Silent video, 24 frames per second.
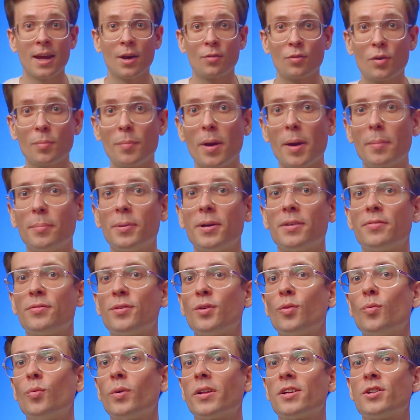Remember, if
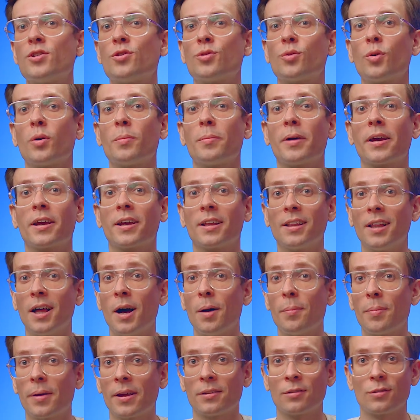you want to join my
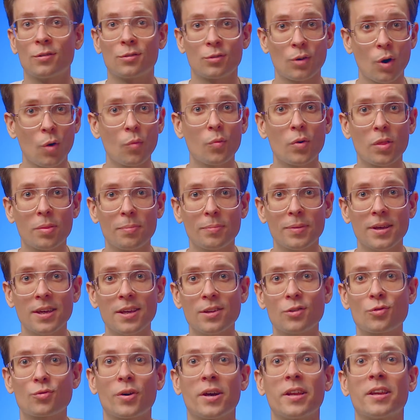club and grow with me,
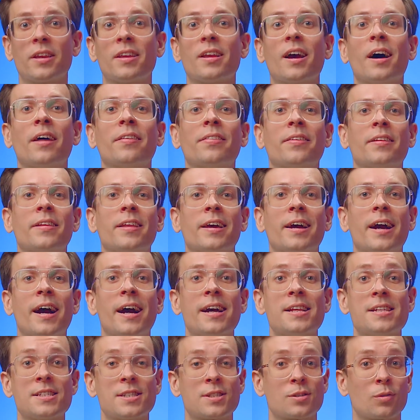trading under the
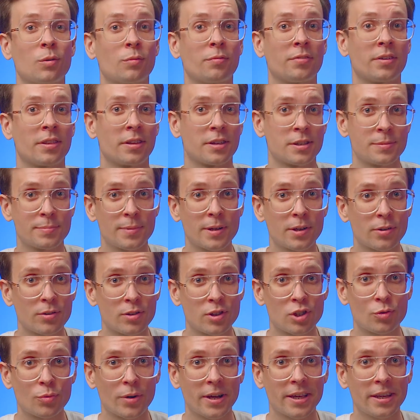guidance of an
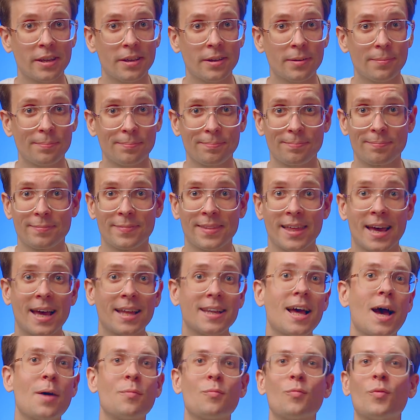experienced trader,
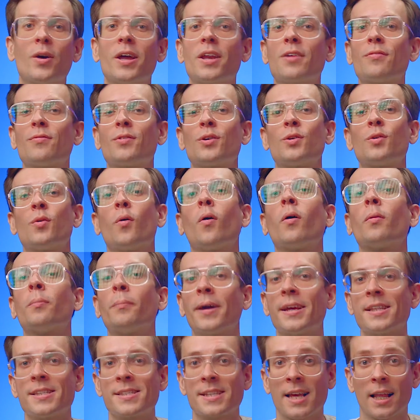then I'm waiting for you on
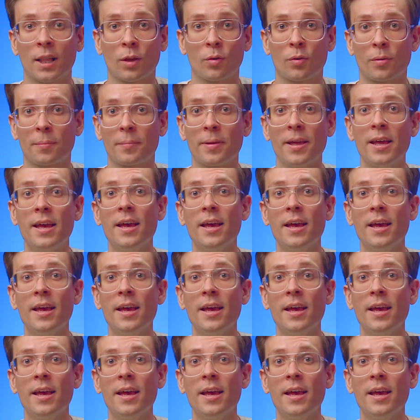my Telegram.